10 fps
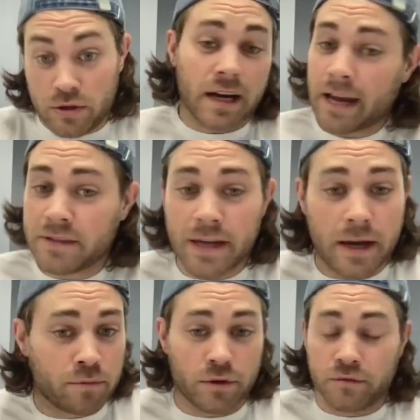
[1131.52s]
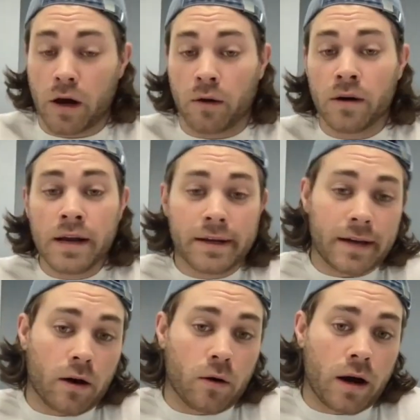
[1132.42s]
not FDA approved, no.
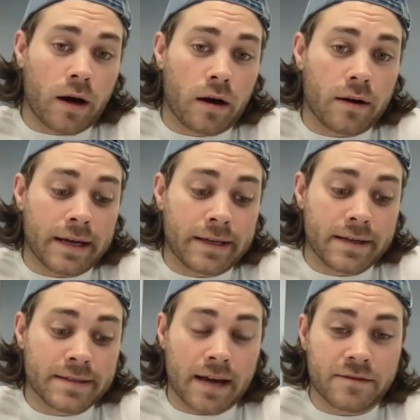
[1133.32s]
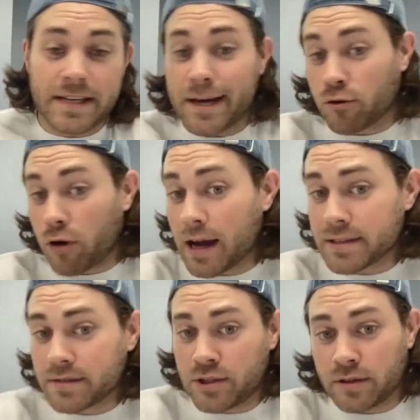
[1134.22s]
Now, it is FDA
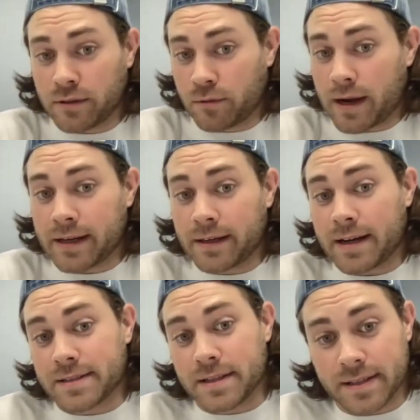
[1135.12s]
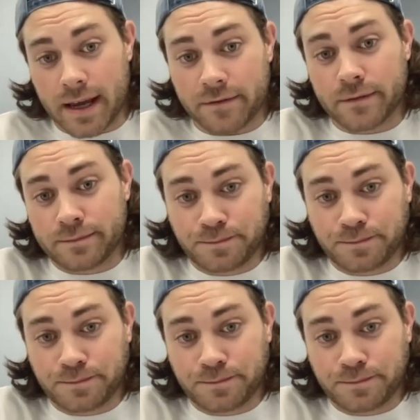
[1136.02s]
GRAS, generally recognized as safe.